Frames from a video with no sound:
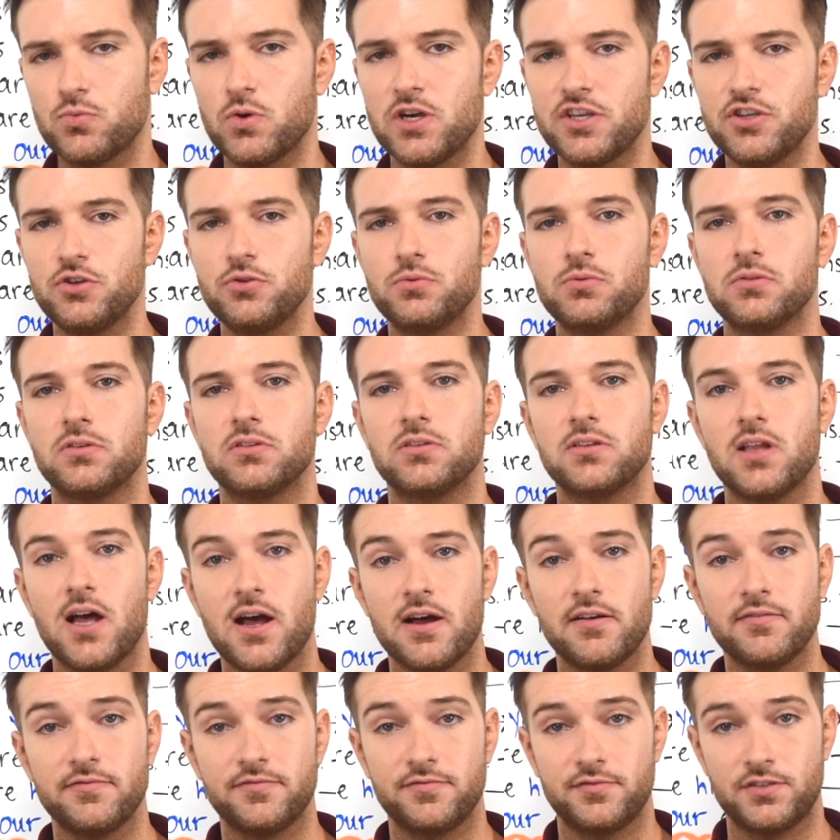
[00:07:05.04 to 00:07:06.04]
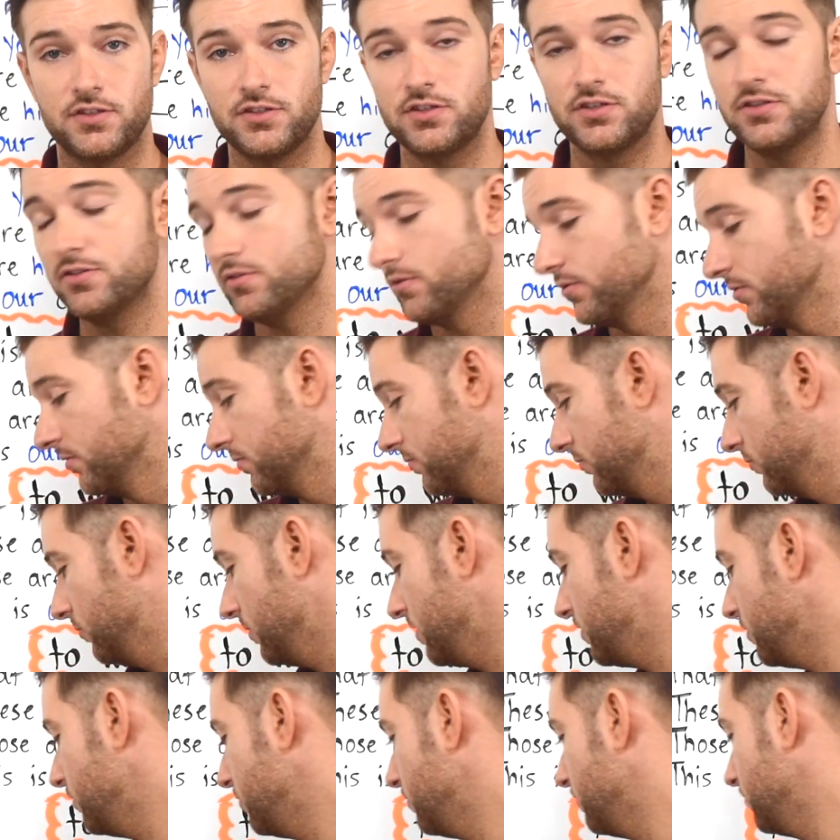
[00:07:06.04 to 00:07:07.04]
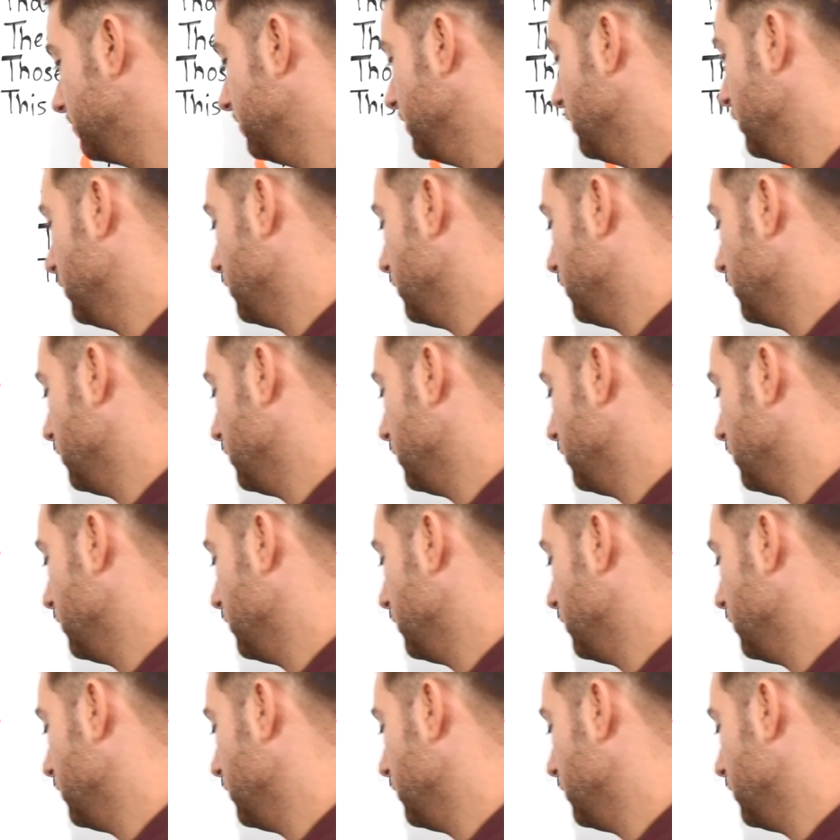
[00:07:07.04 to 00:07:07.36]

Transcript: what you love to do, what you